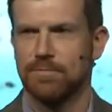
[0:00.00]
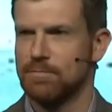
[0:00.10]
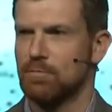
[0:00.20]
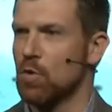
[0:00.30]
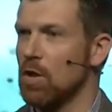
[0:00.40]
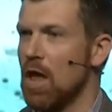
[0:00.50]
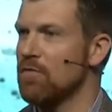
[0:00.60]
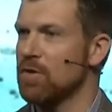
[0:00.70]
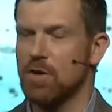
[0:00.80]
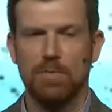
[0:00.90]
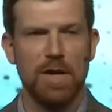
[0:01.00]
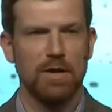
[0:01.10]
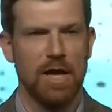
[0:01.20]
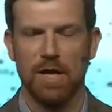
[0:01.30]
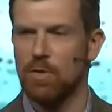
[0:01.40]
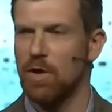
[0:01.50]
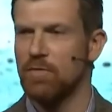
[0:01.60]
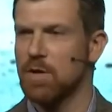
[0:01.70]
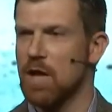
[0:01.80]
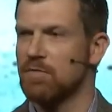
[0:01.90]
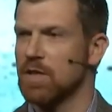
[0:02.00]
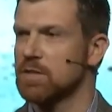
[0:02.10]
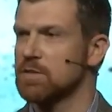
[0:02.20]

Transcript: Poor old Alfred Nobel can't get away from conflict.